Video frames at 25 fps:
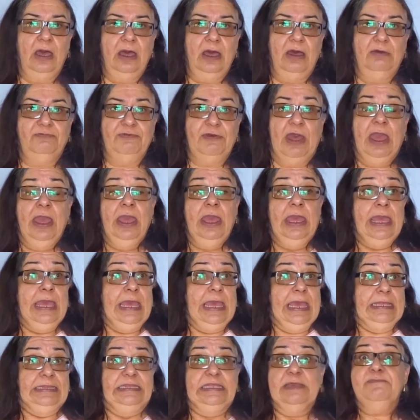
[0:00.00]
of
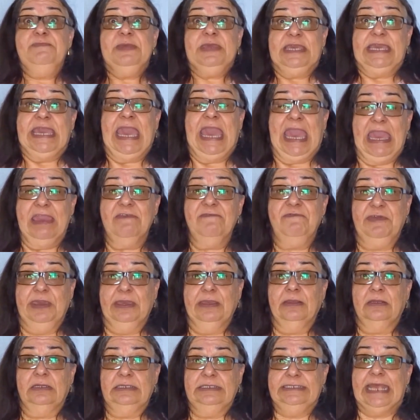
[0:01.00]
the
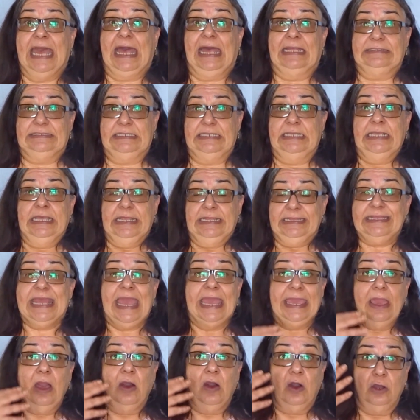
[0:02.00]
behavior that
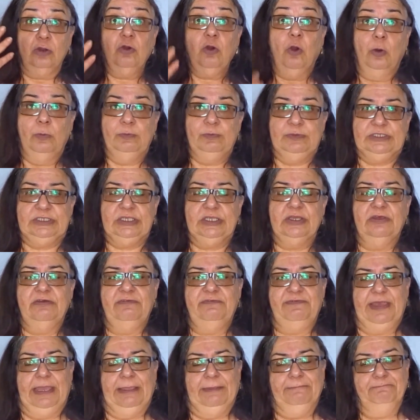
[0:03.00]
they are
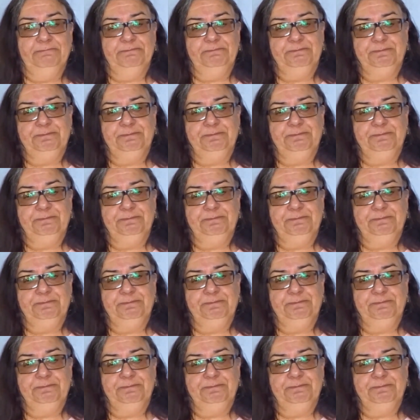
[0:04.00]
observing.